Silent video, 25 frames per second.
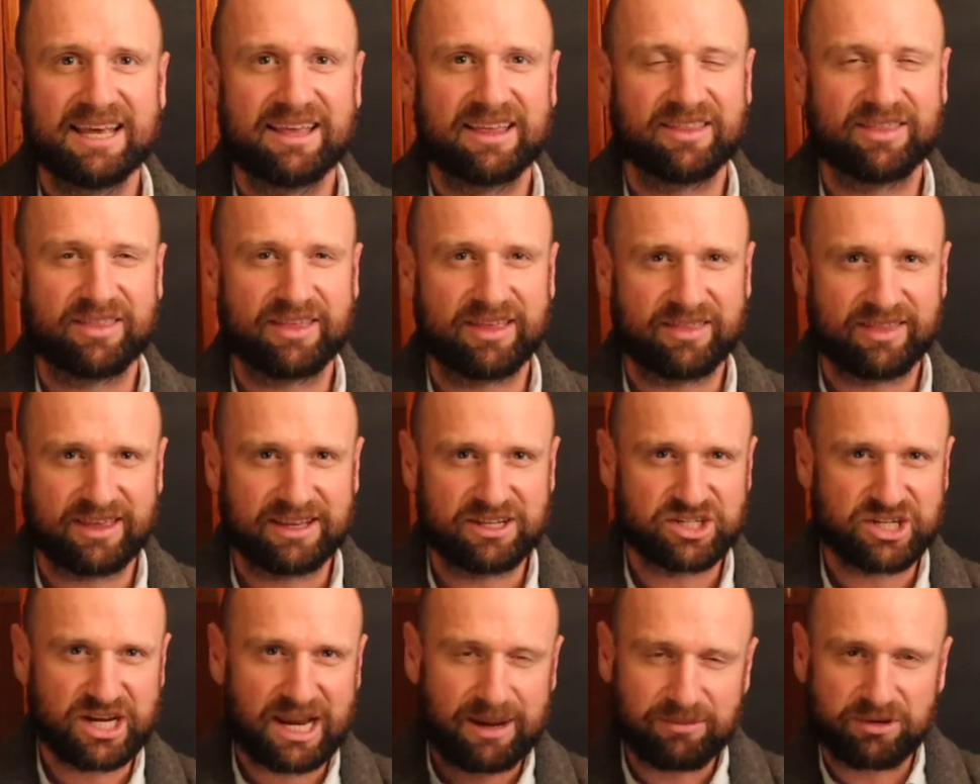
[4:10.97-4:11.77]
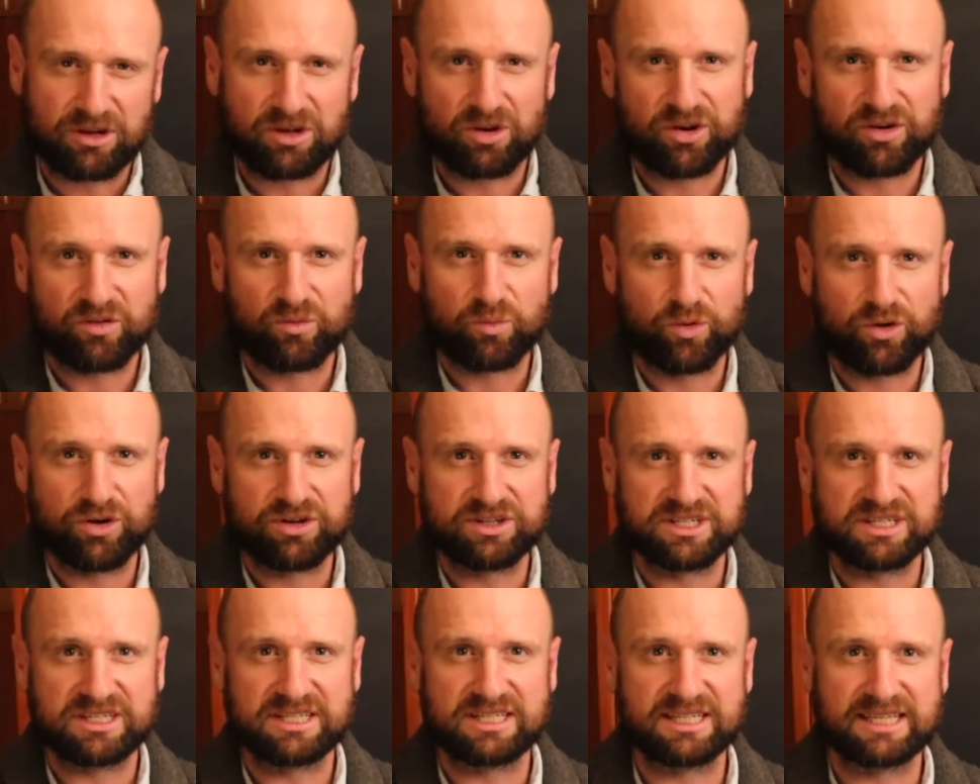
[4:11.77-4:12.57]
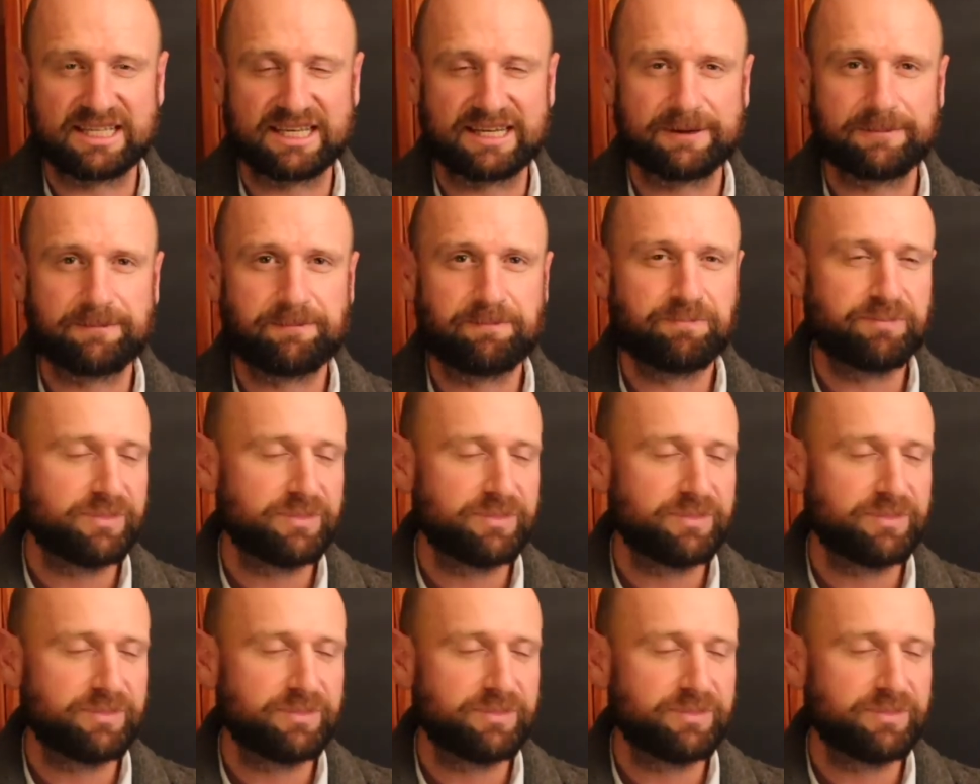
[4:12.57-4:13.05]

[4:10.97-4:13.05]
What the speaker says: That they jammed a lot of words into there,